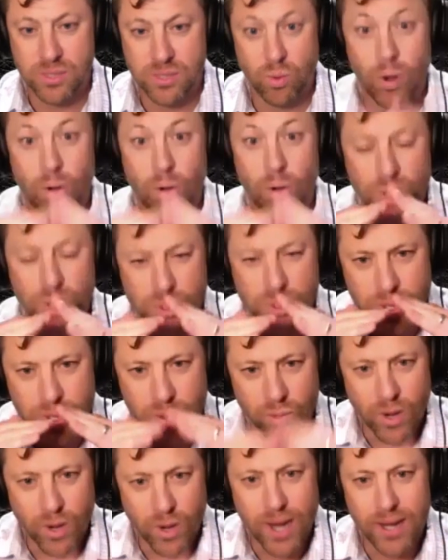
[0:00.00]
we're doing
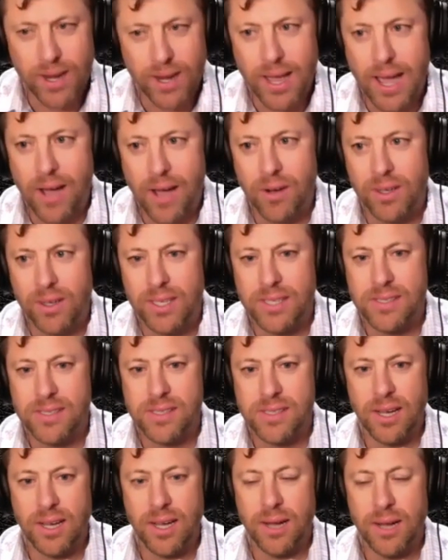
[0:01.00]
right now. It's
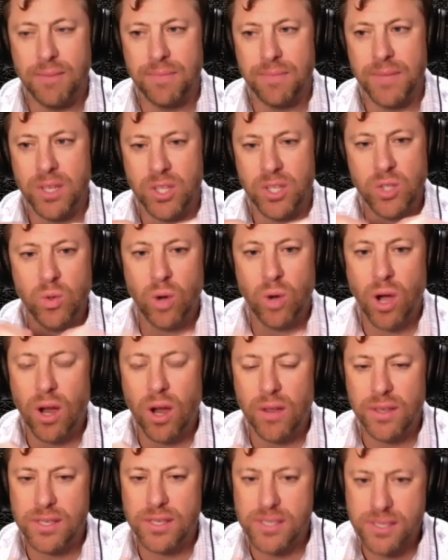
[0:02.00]
you are
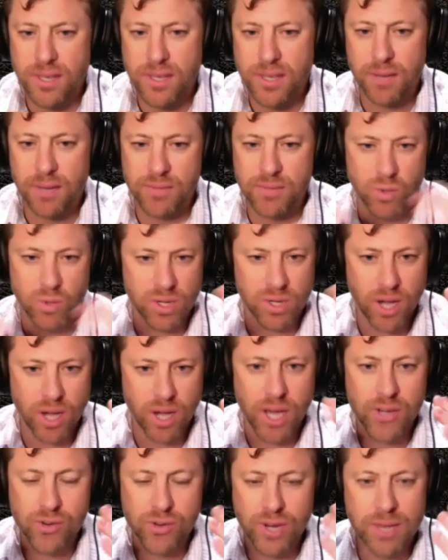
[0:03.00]
the sum. So what
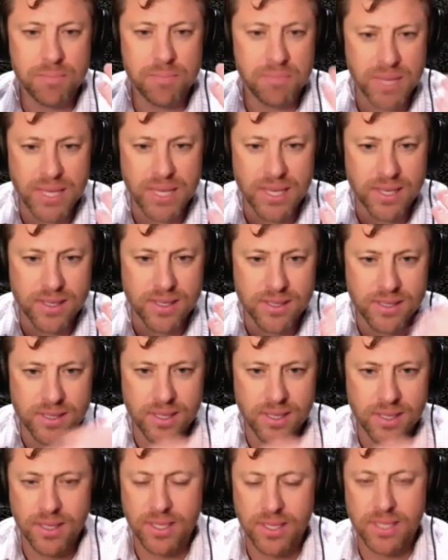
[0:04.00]
Cadre means, it's a